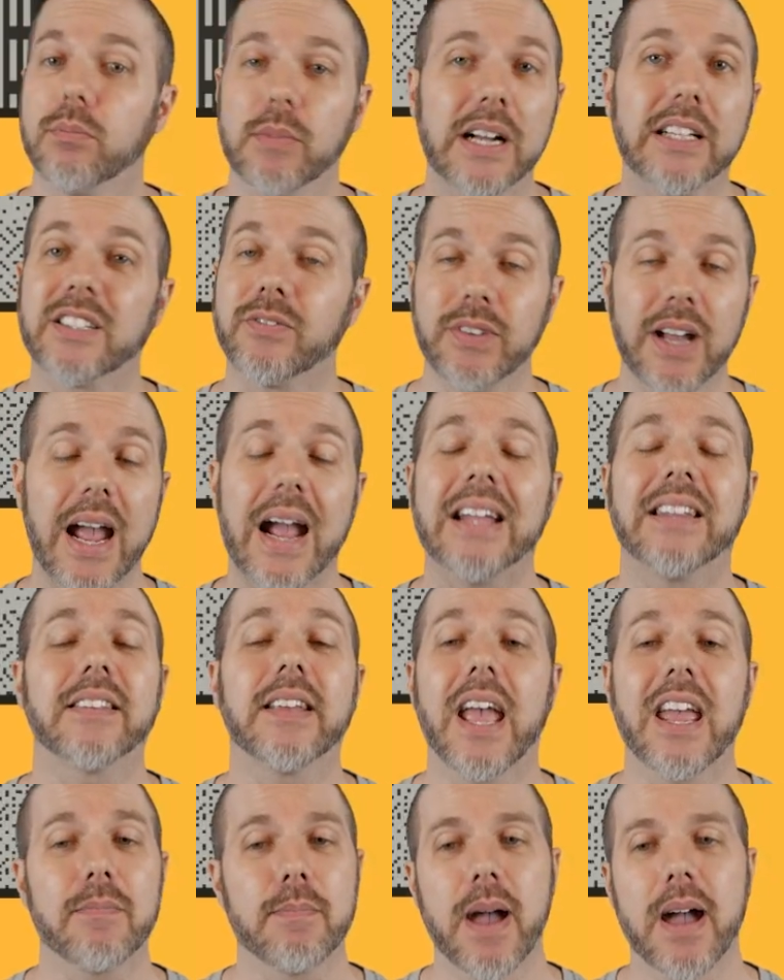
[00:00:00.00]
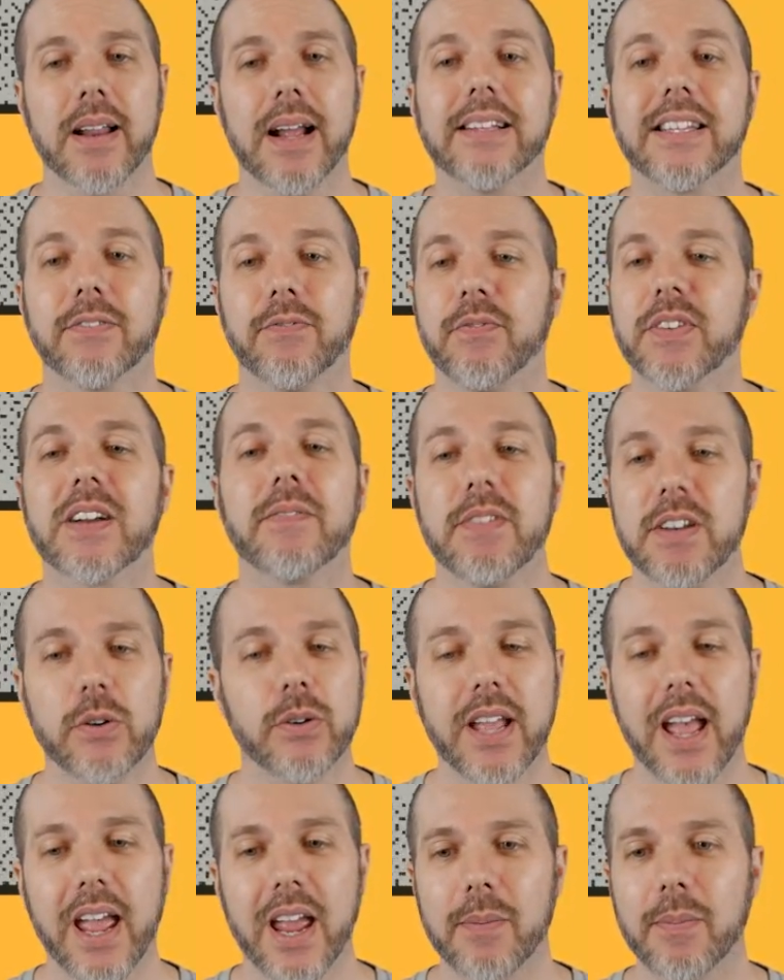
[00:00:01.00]
It's a game, man. It's a freaking video
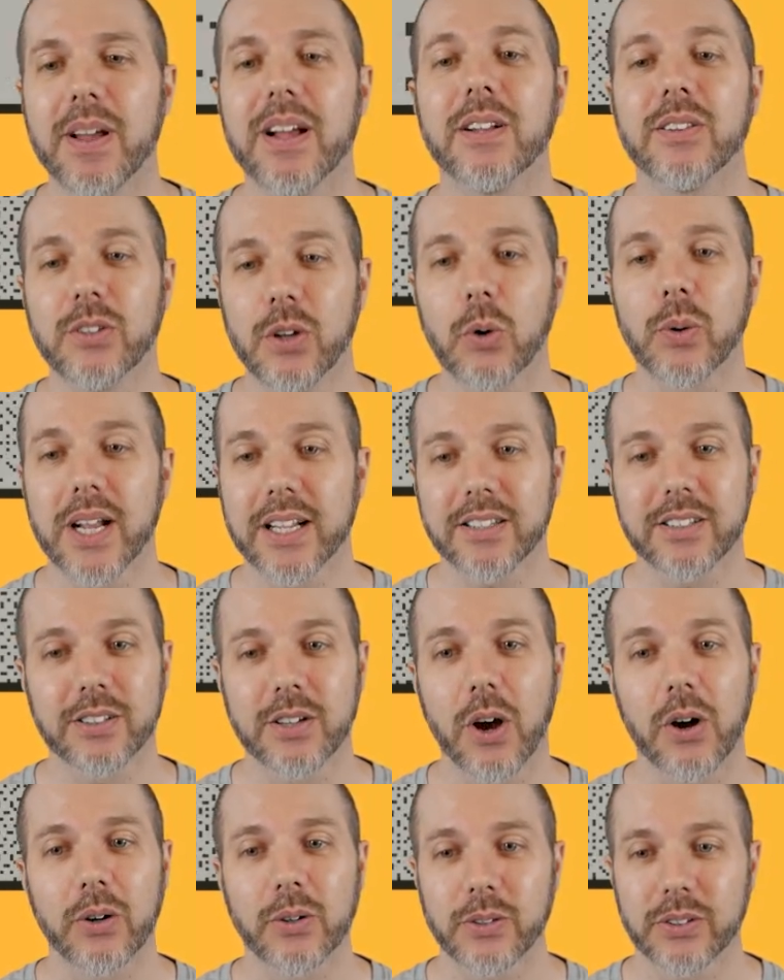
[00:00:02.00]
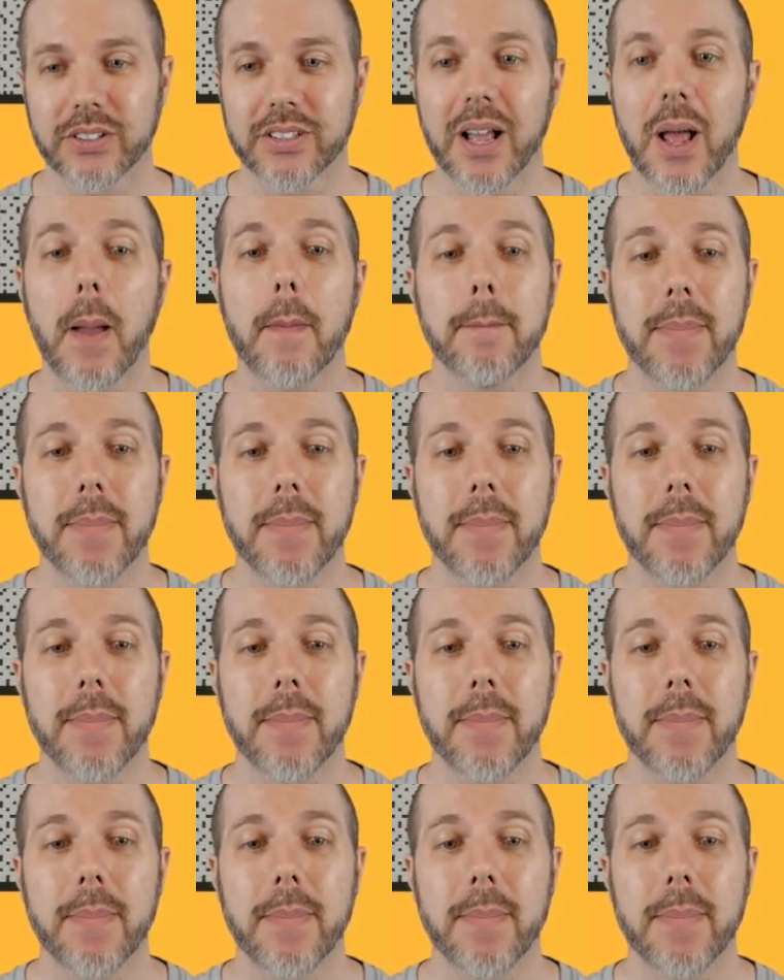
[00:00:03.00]
game. Don't get skulls.